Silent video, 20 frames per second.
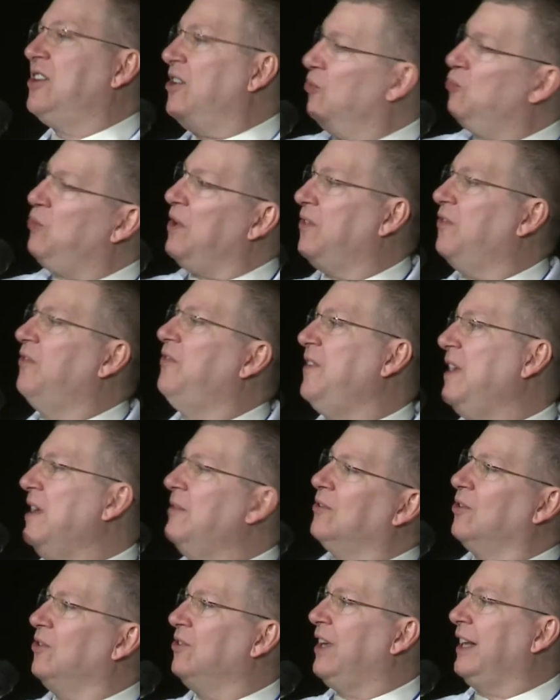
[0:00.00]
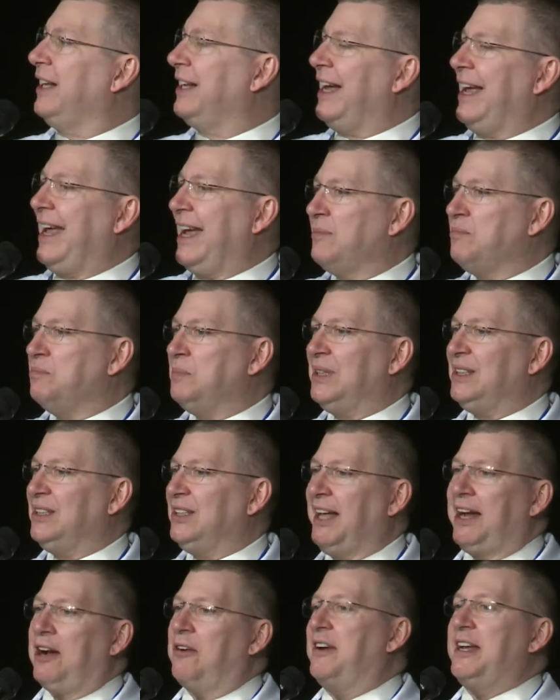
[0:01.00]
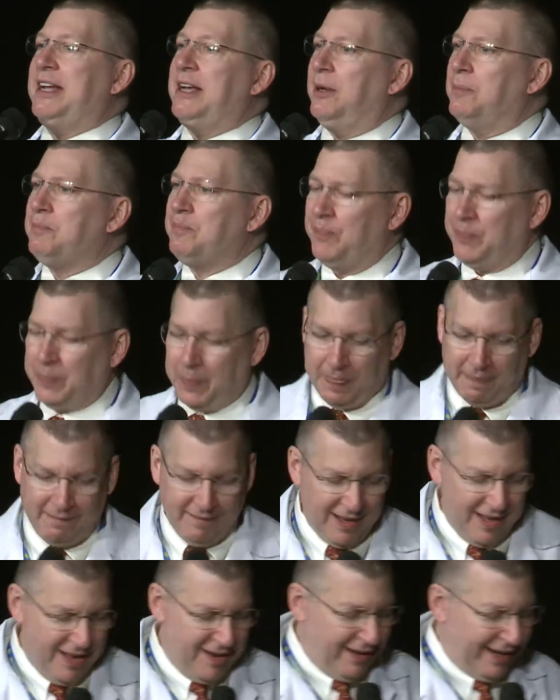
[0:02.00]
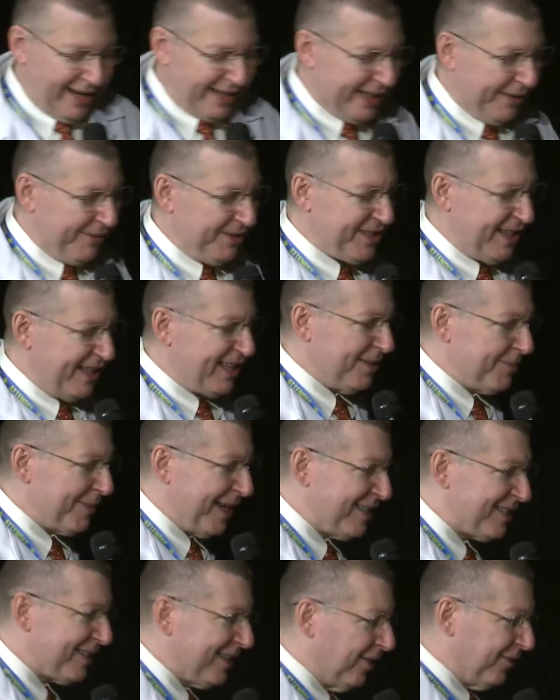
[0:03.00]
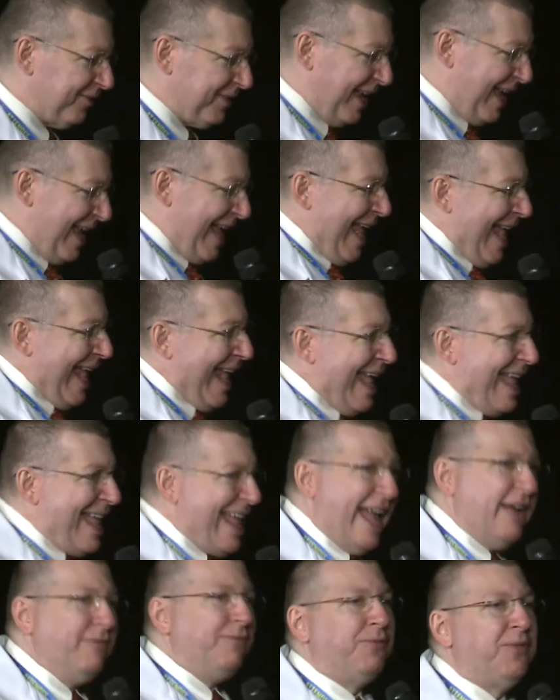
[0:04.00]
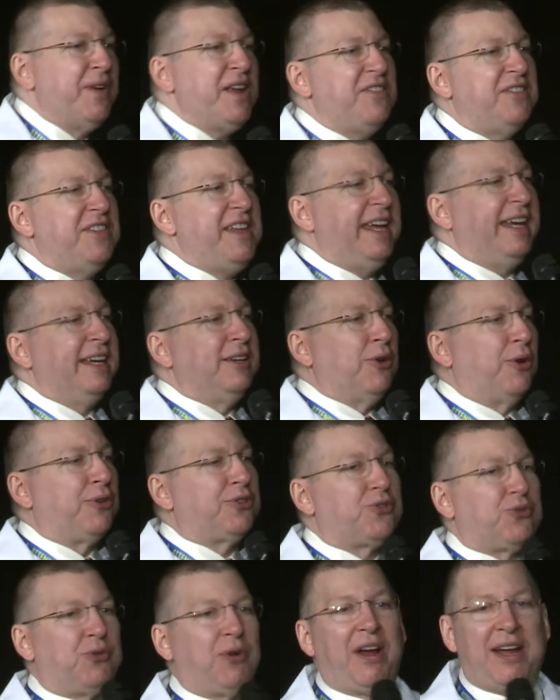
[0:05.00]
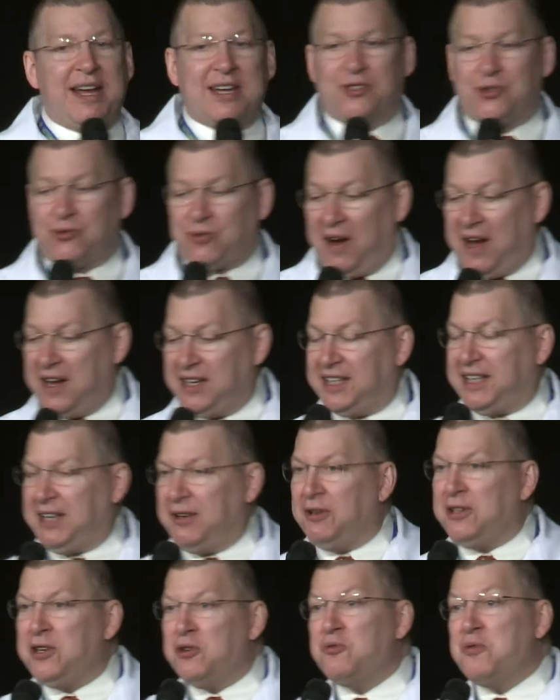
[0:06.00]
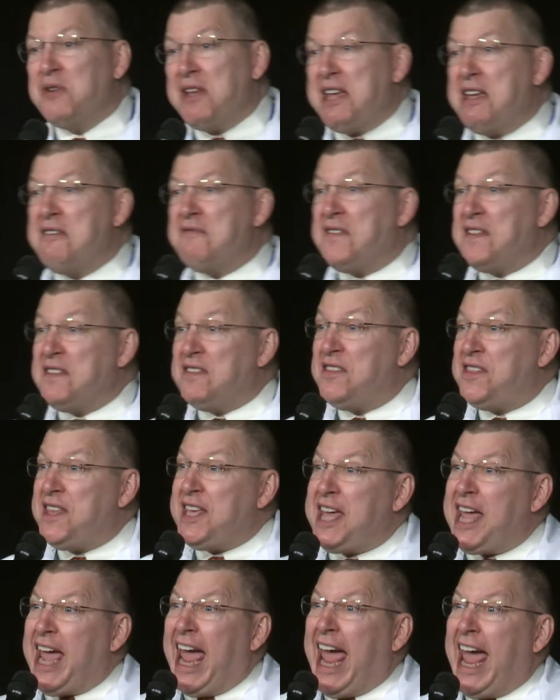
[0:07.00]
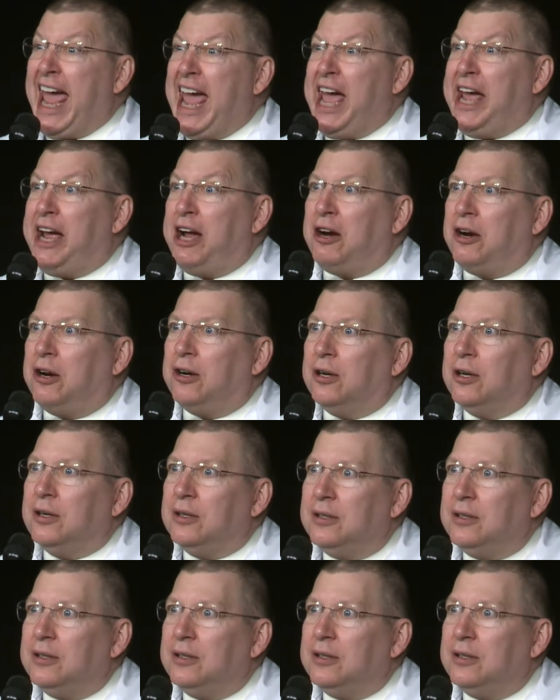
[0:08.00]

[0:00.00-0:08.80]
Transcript: with fever like I had malaria. And I was thinking to myself, everything in Australia is trying to kill you, even the air.